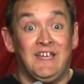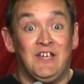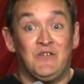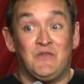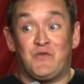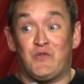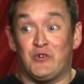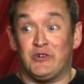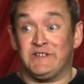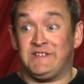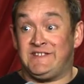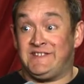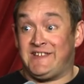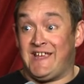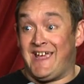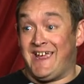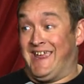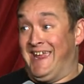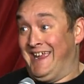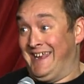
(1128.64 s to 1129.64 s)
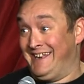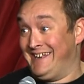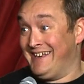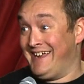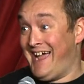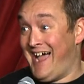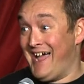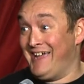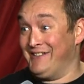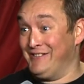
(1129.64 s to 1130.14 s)
For a second,
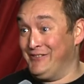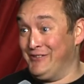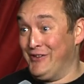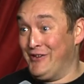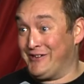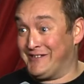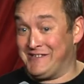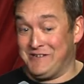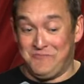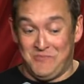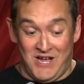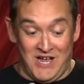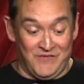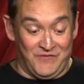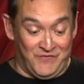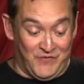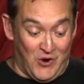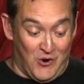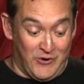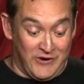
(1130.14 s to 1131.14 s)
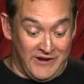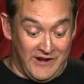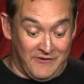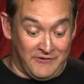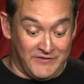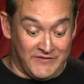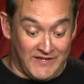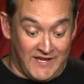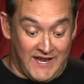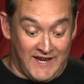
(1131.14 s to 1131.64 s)
I looked at my phone and I
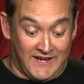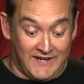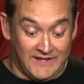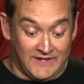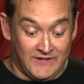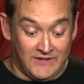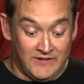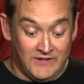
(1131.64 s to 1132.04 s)
was like,